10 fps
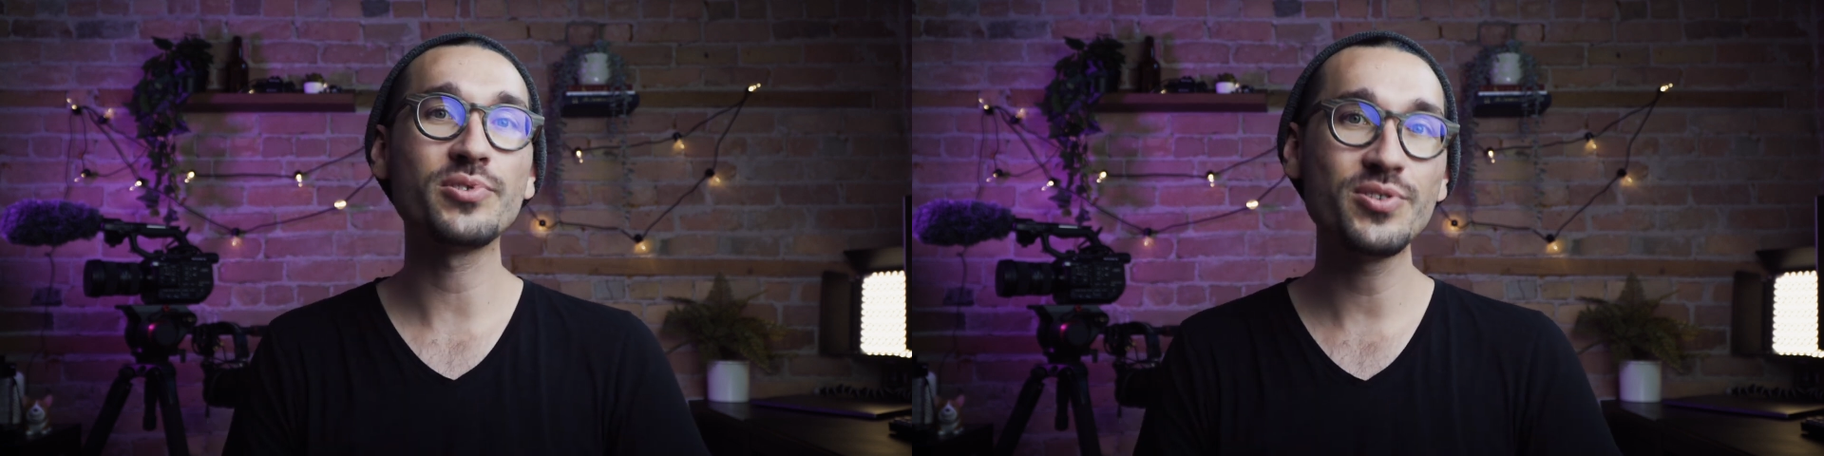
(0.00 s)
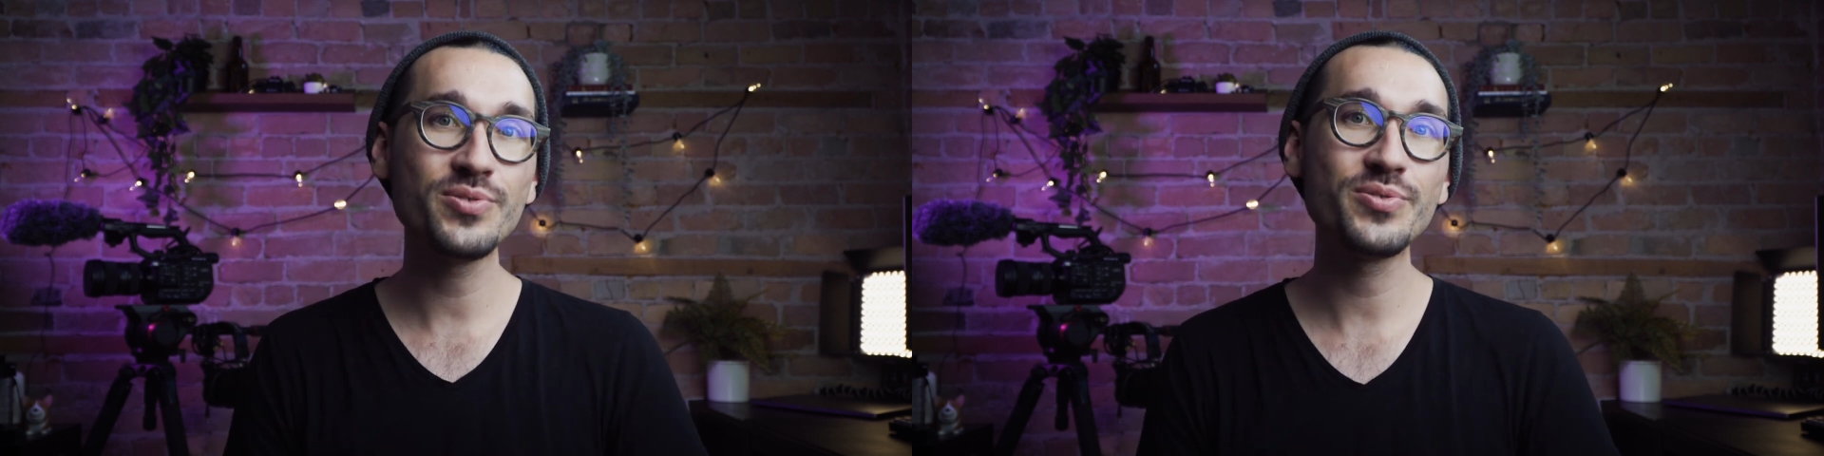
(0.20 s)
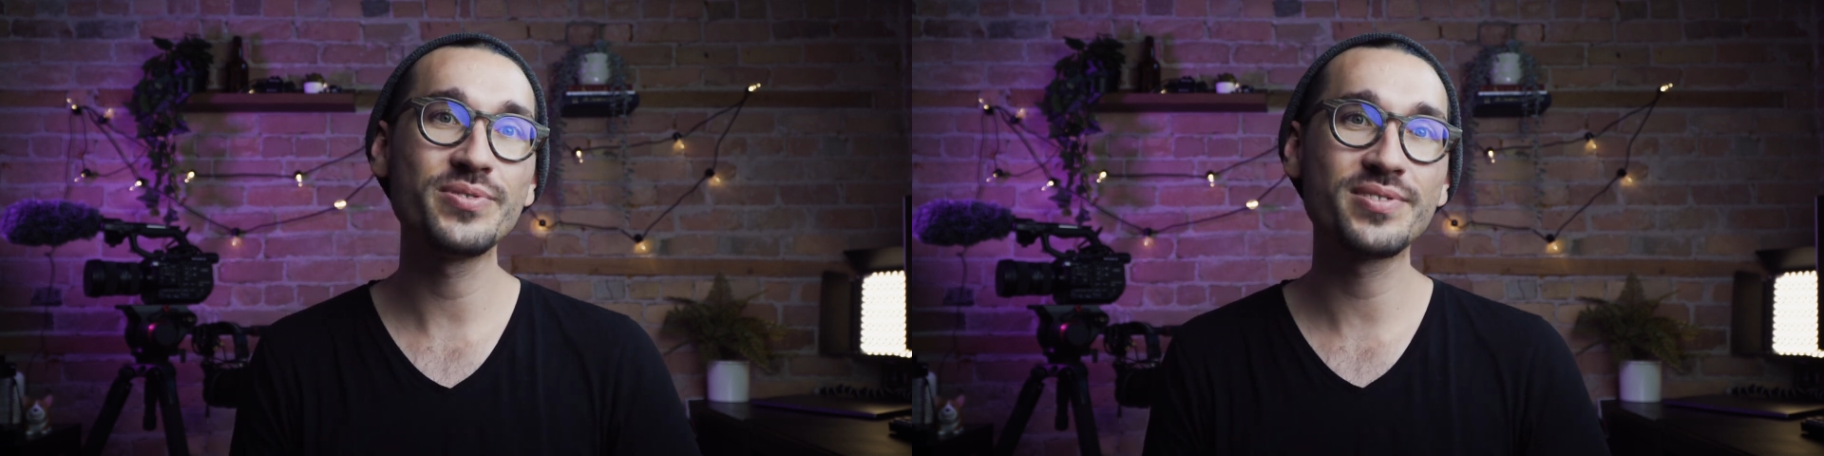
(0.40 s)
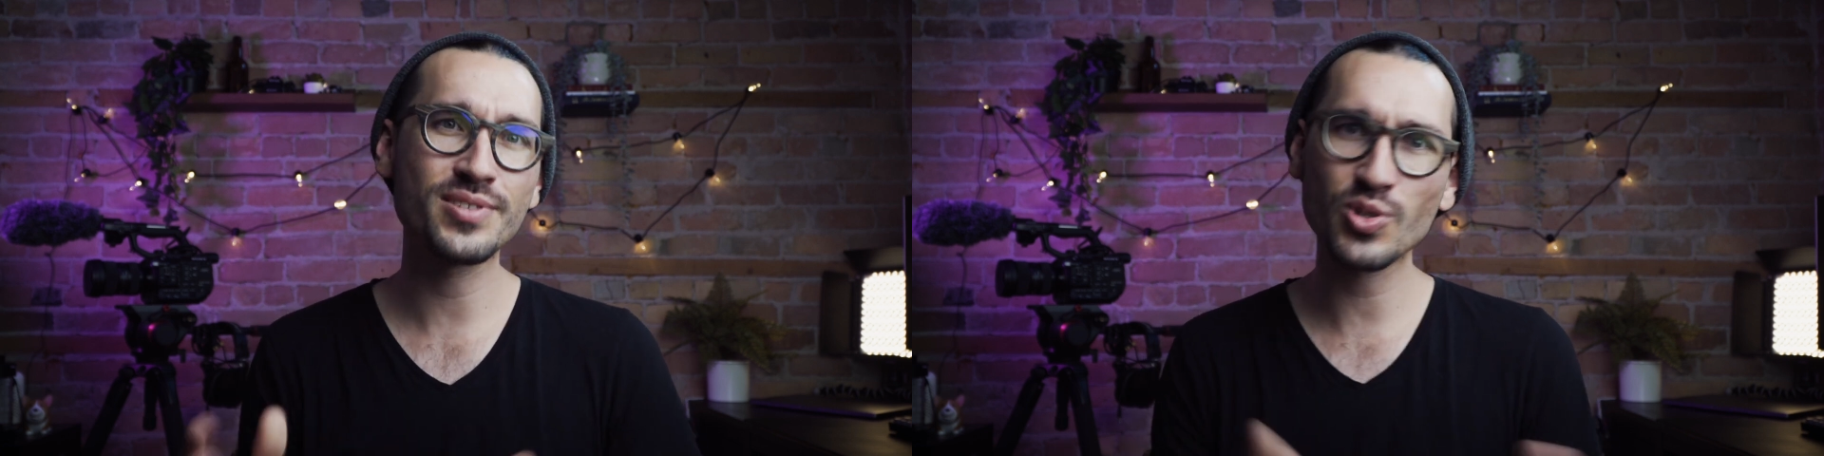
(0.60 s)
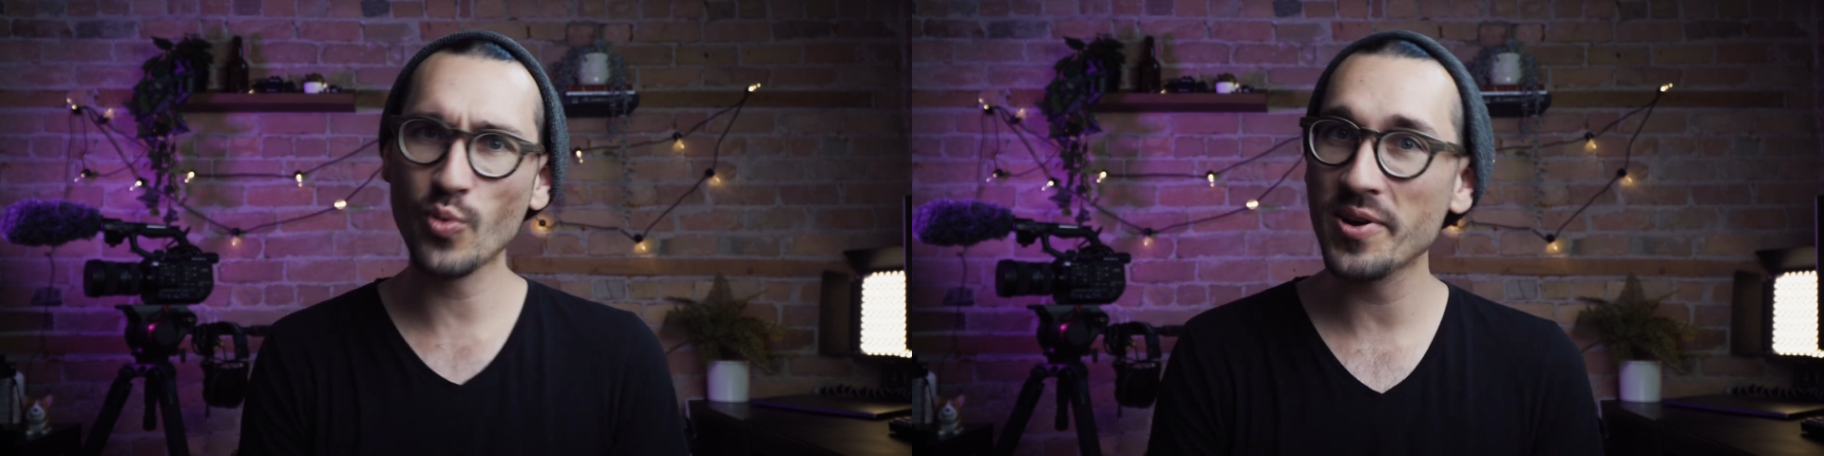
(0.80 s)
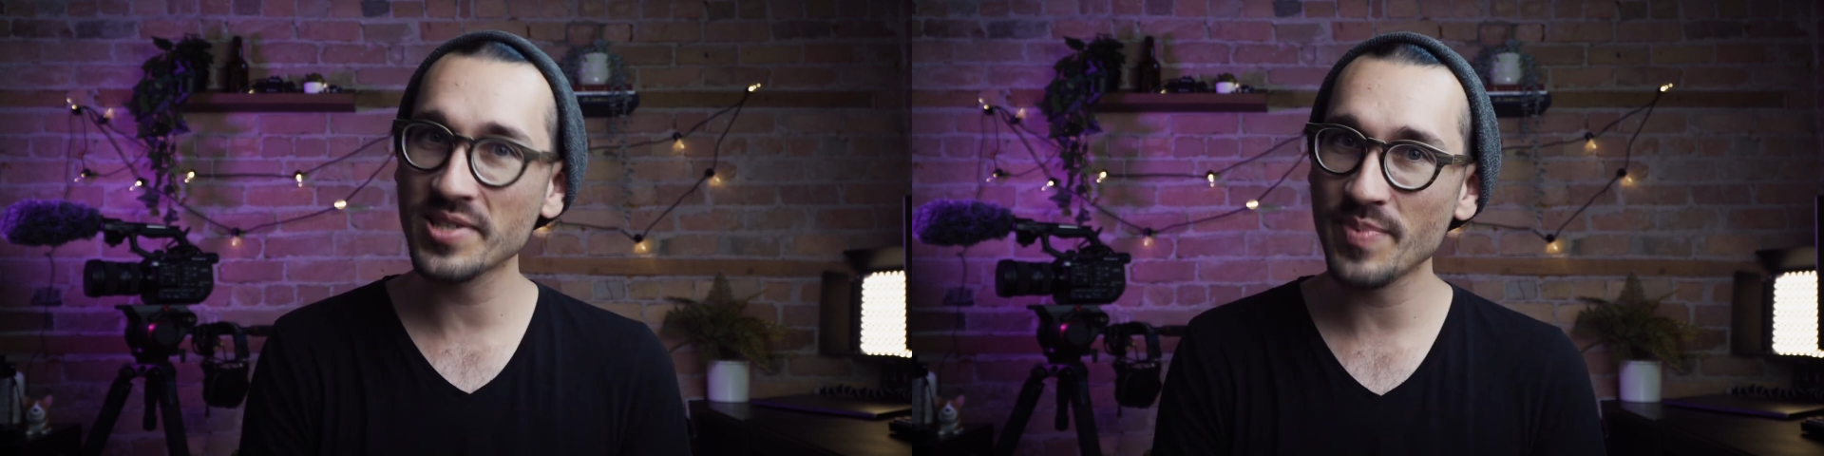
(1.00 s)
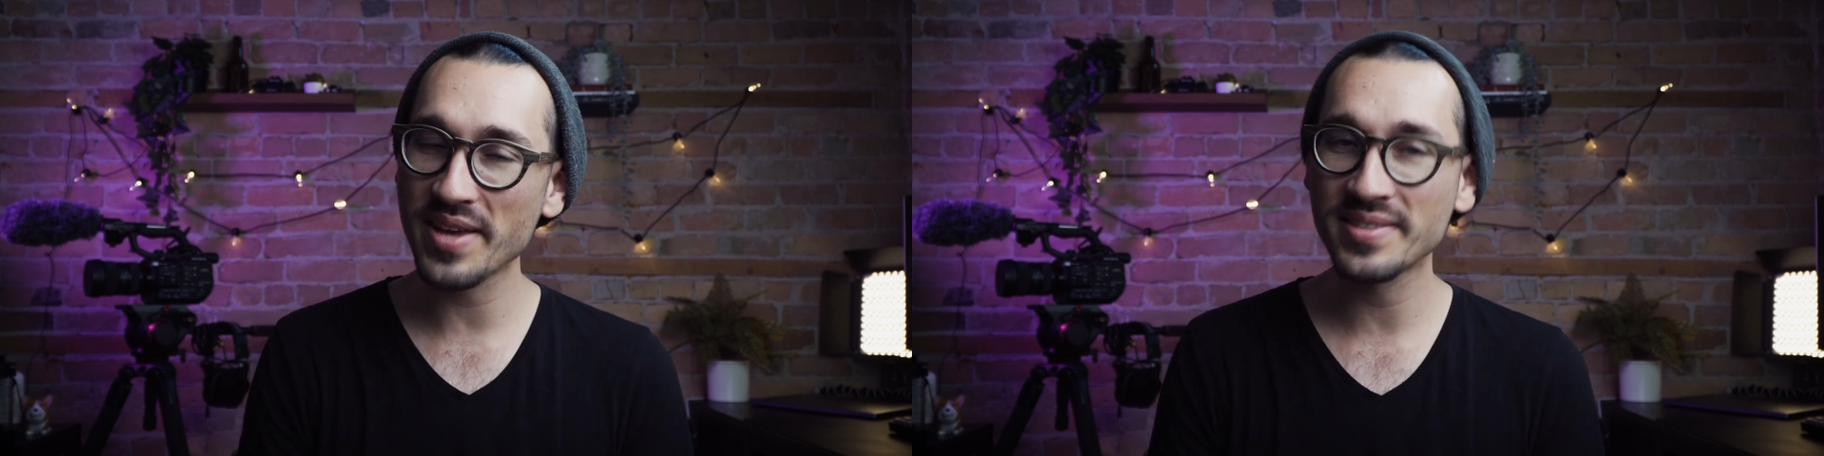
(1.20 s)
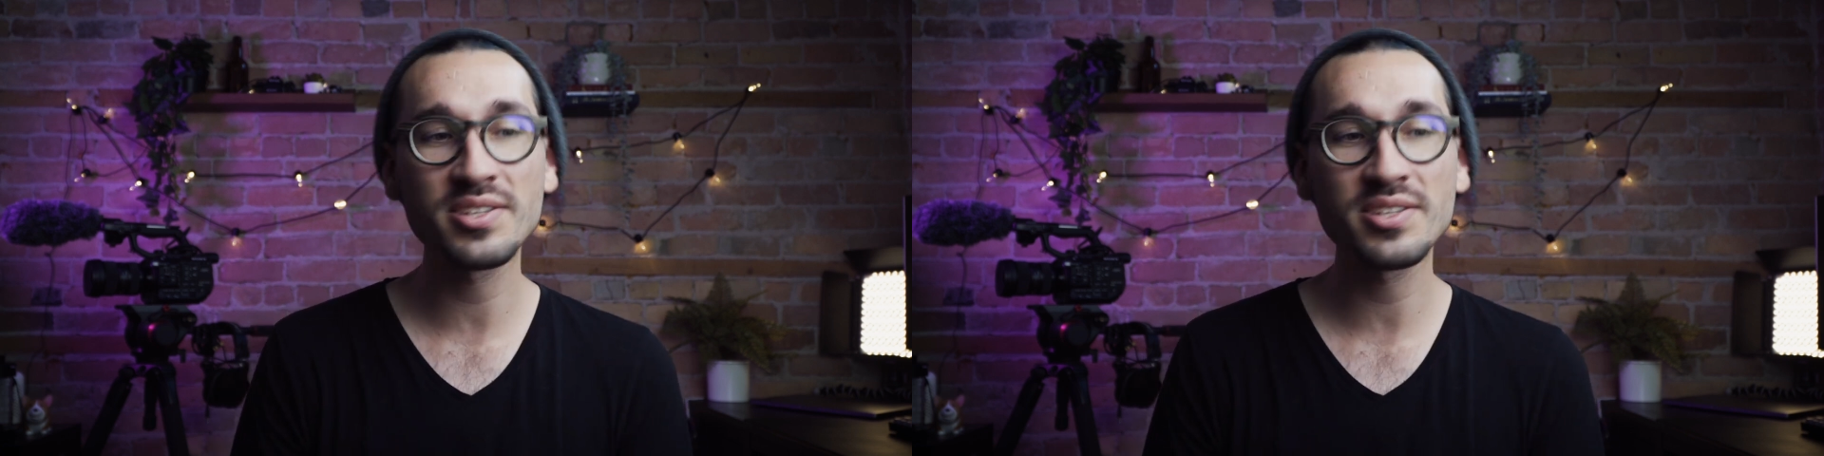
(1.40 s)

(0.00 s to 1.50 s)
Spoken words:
use Squarespace